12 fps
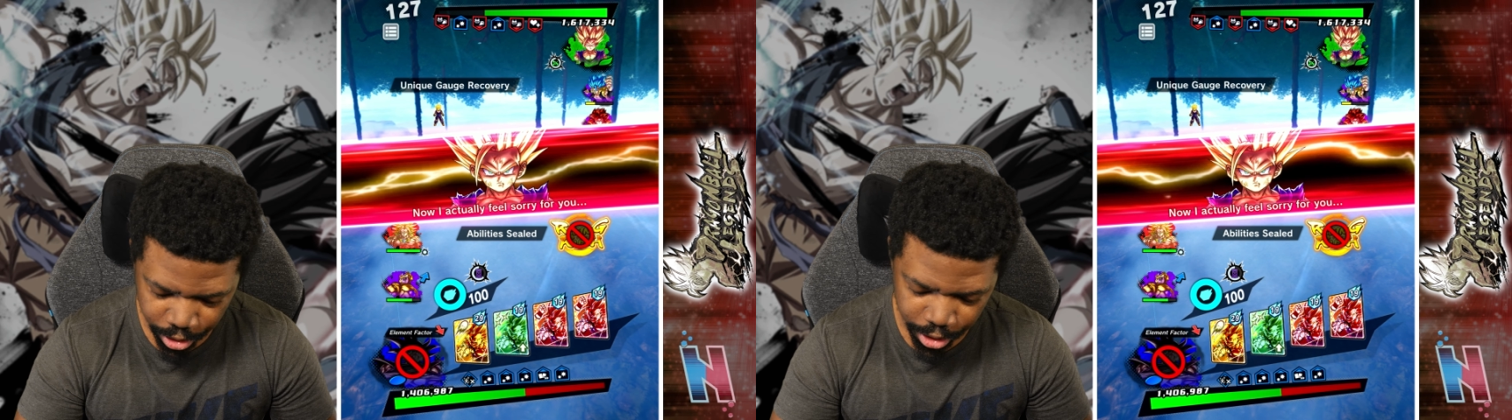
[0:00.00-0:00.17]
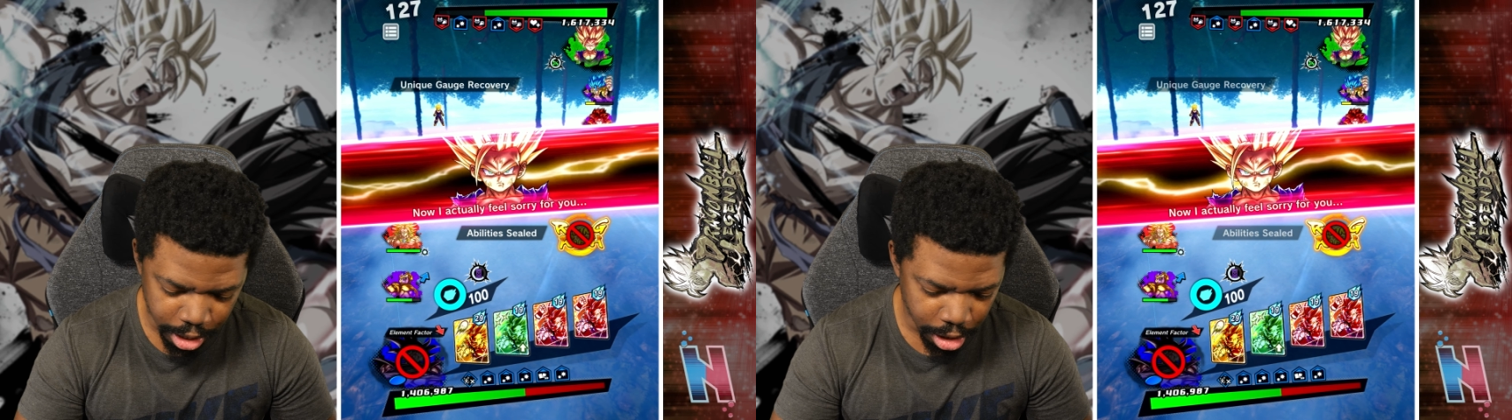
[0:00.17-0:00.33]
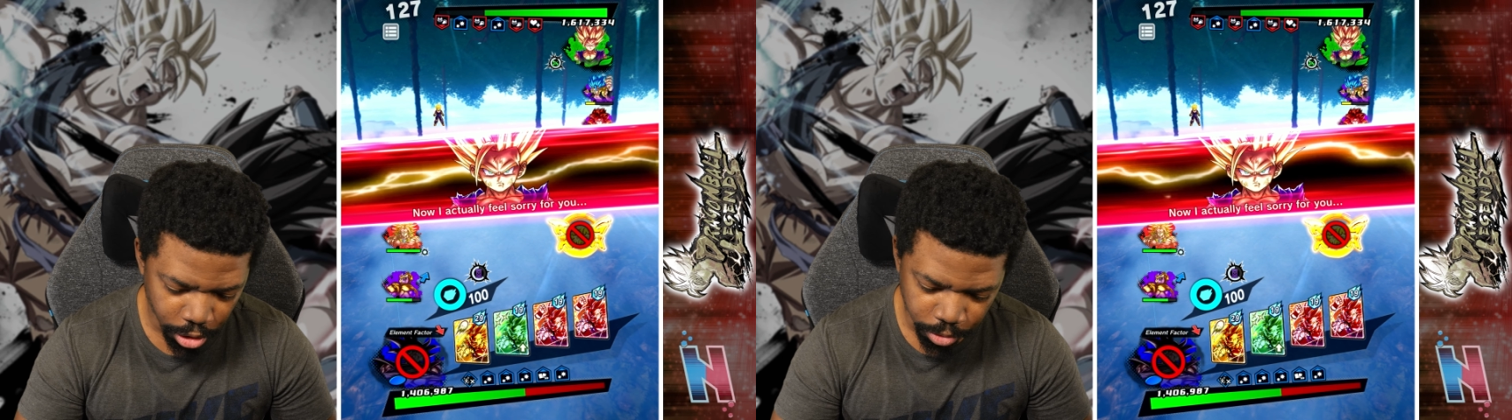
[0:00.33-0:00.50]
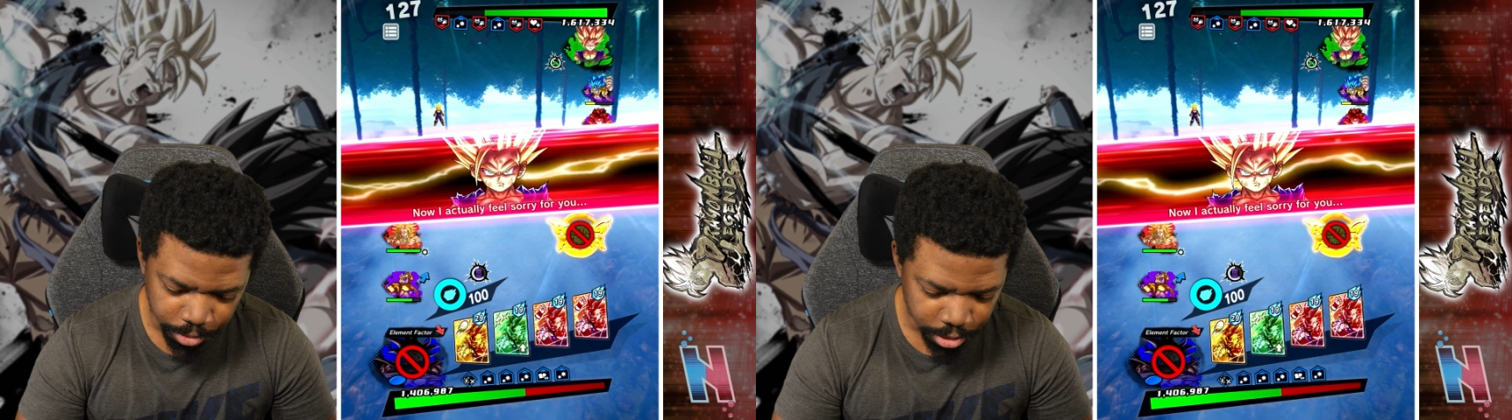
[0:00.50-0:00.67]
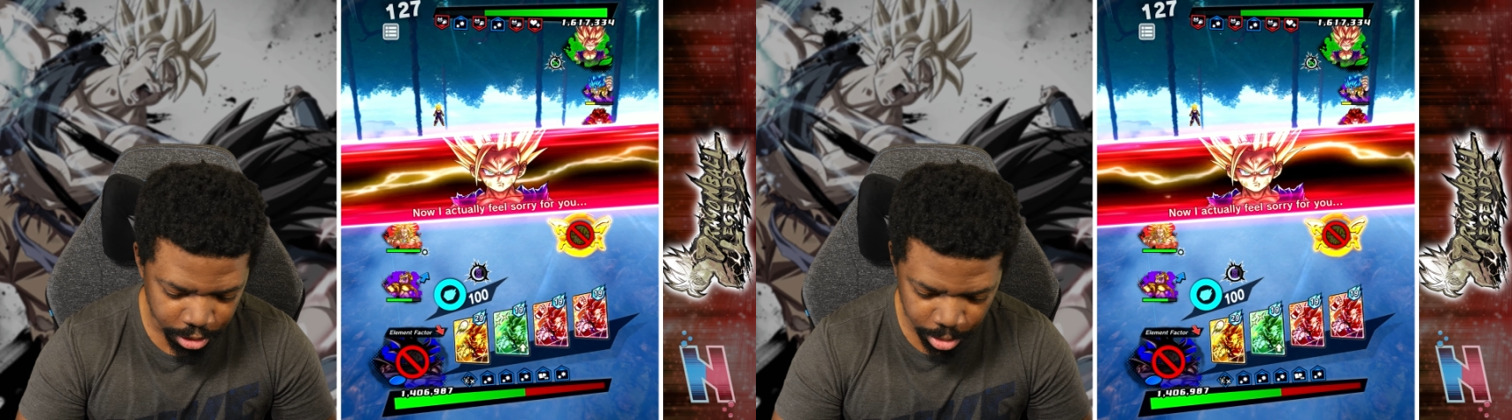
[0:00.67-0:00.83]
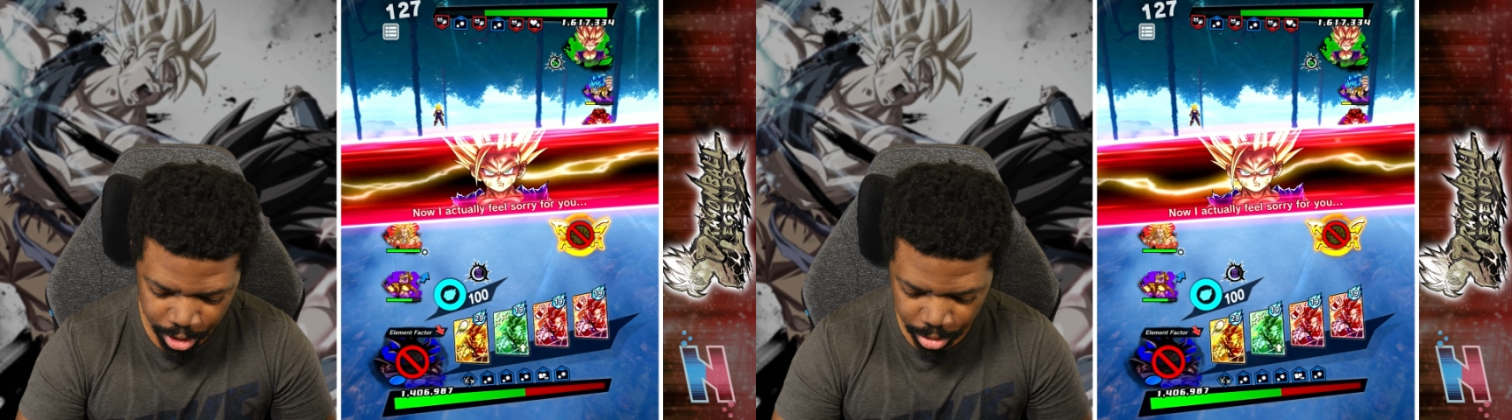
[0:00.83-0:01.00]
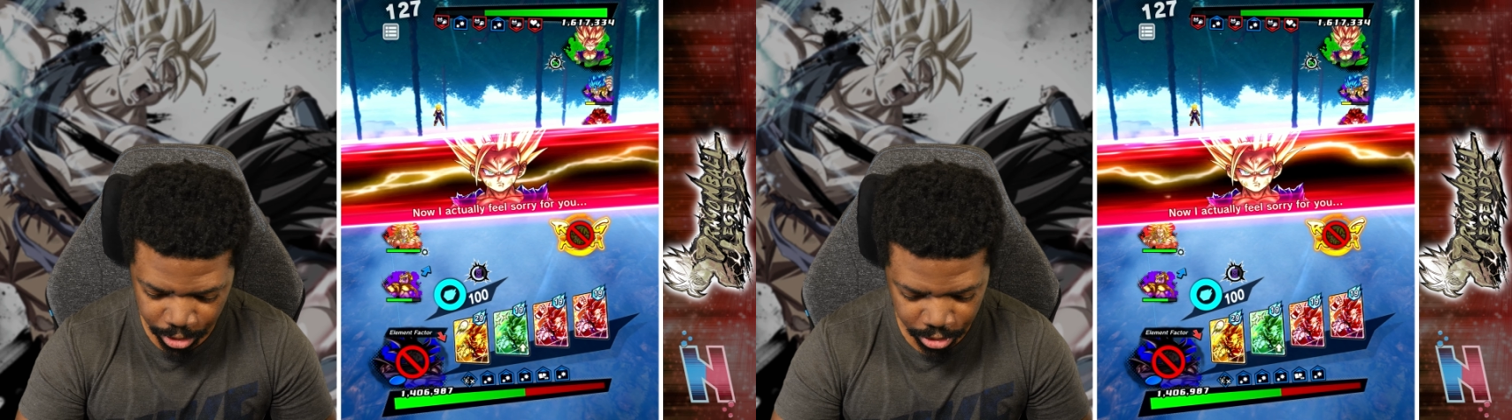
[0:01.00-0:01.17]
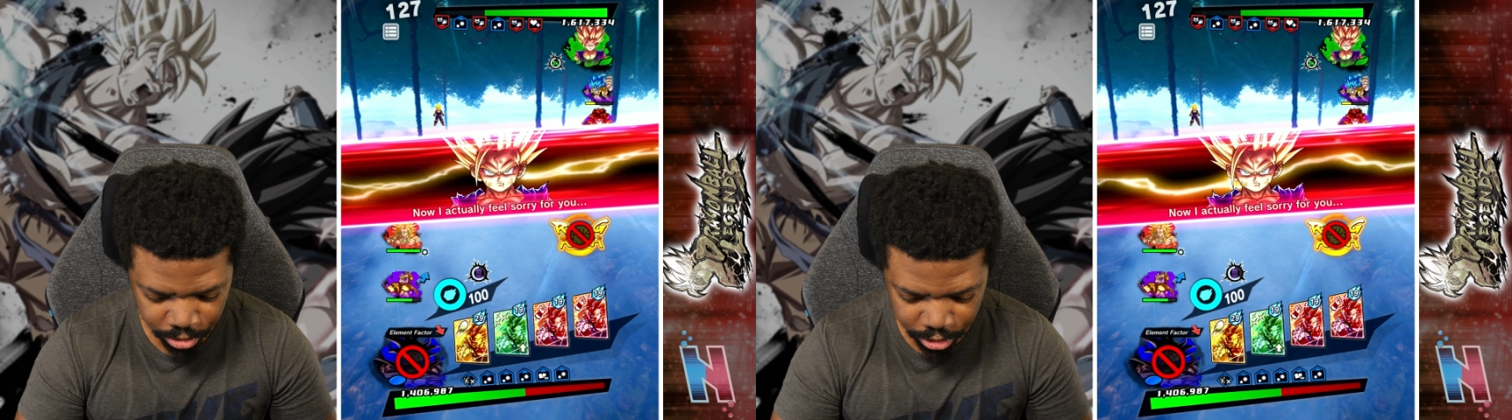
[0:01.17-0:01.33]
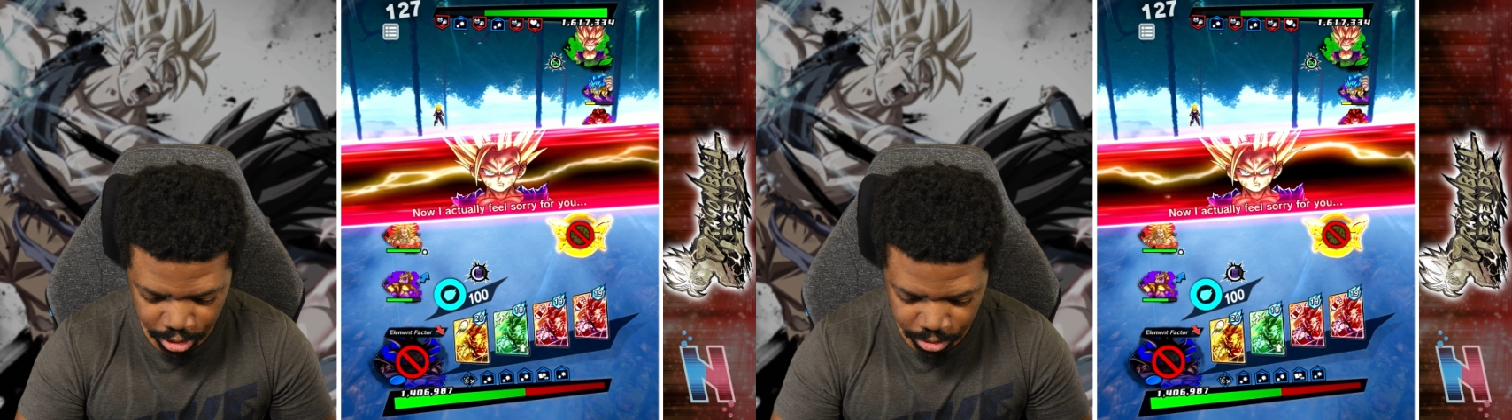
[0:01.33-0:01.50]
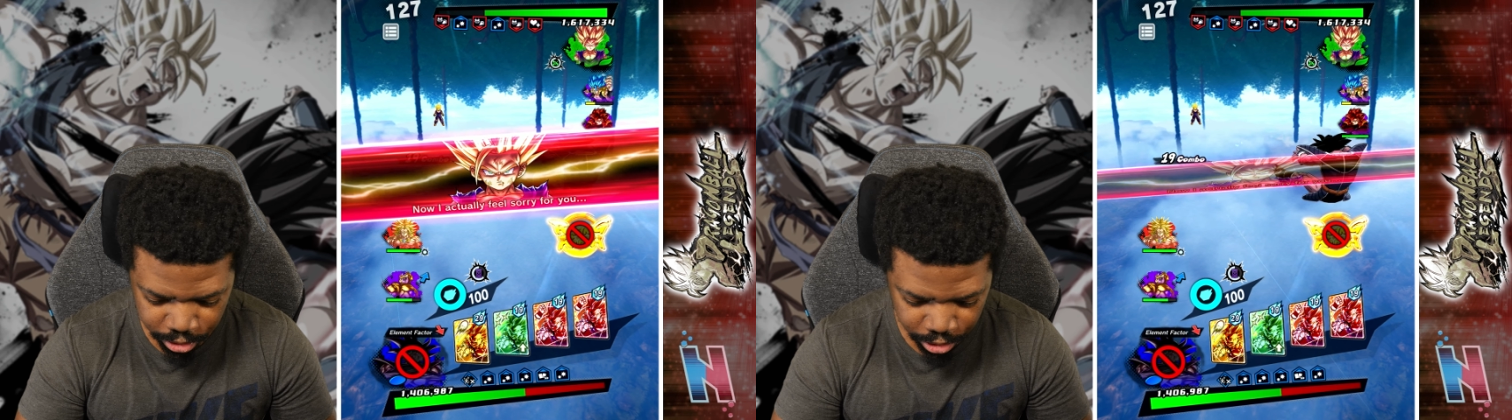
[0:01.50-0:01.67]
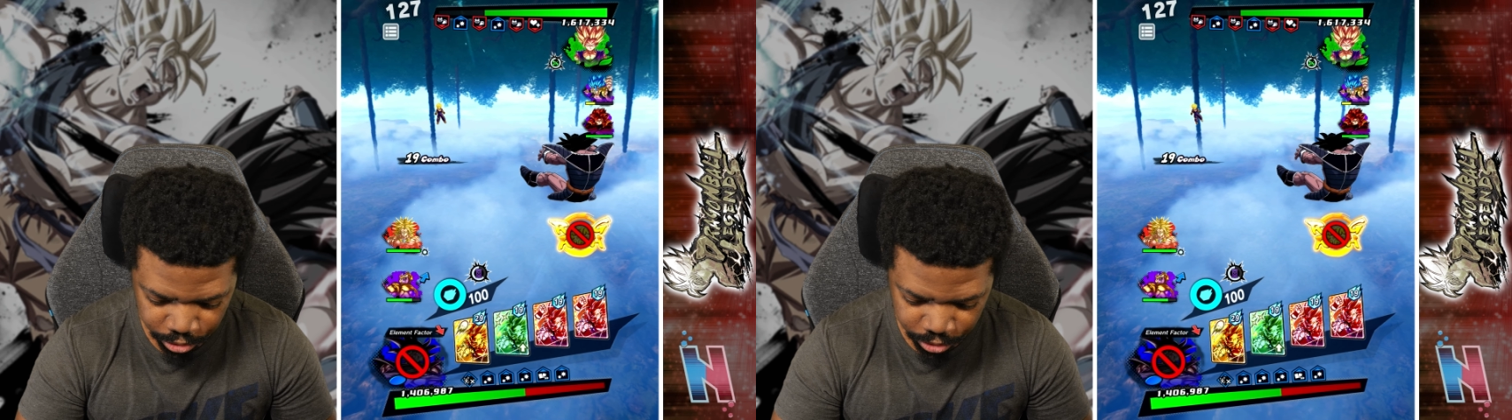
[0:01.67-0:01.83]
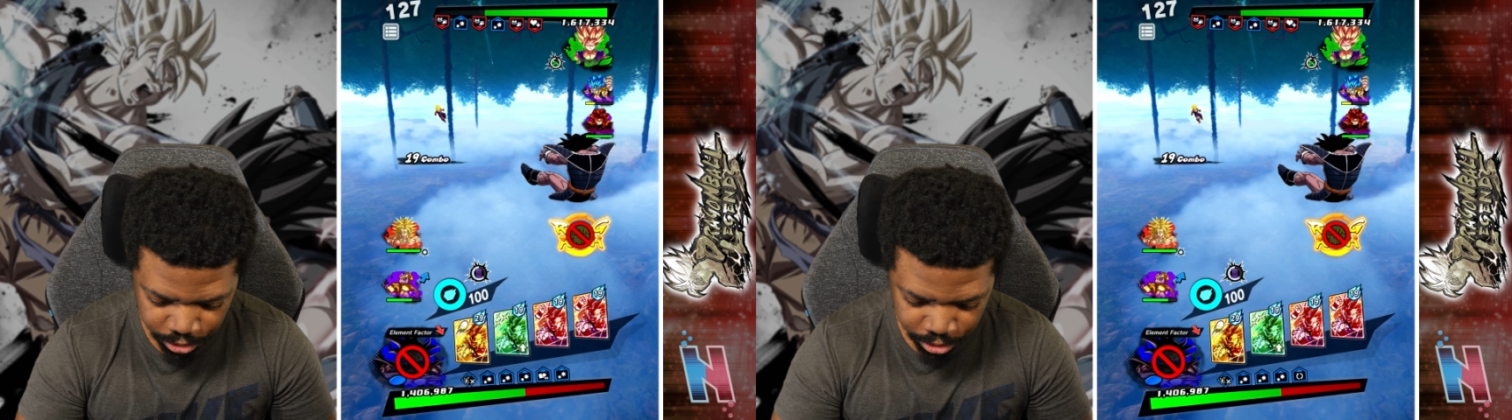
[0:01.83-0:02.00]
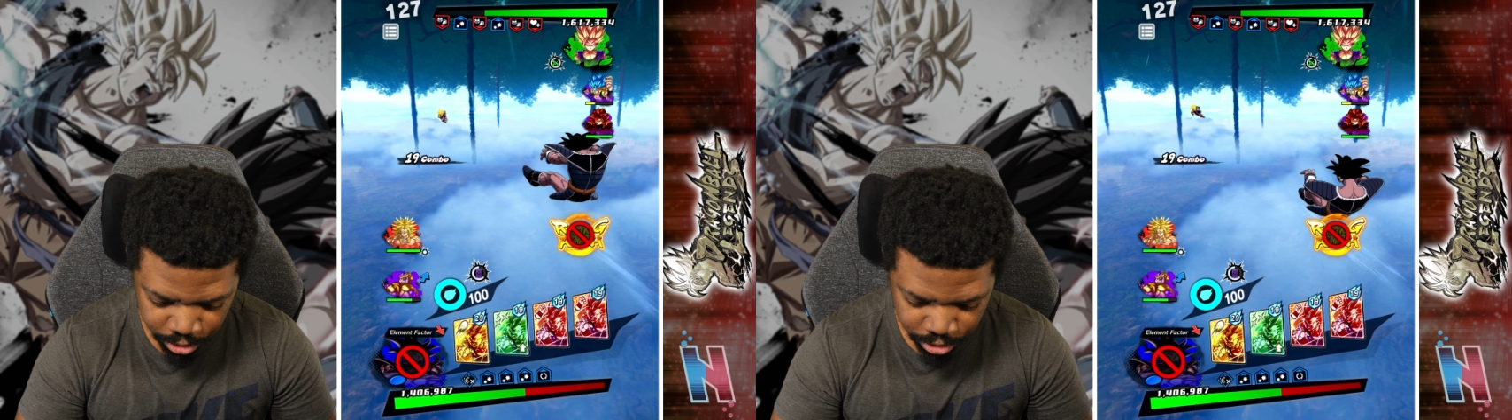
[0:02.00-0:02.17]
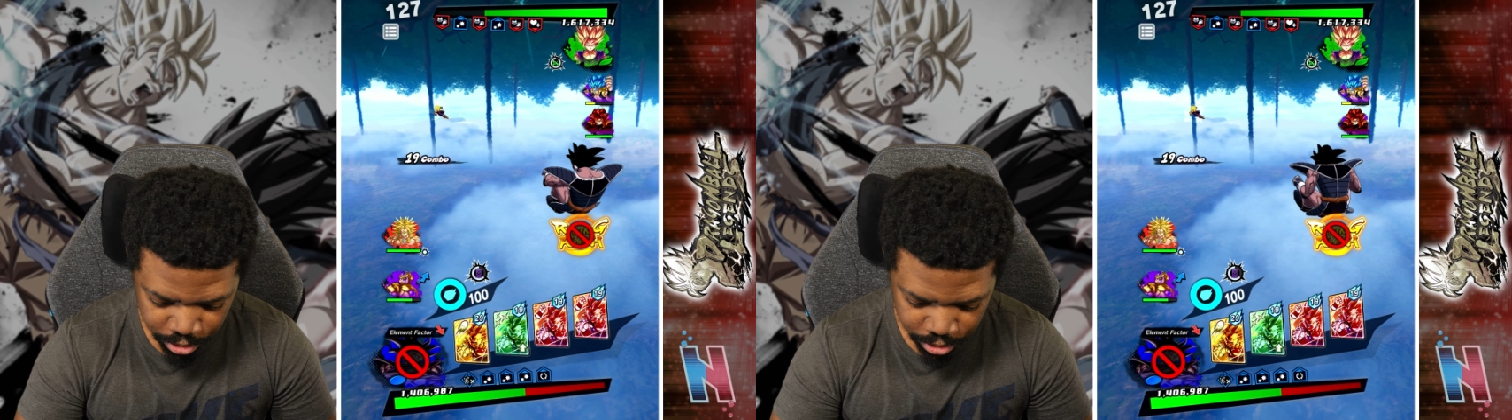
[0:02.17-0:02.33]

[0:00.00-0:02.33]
No, come on, bro. Don't don't do this.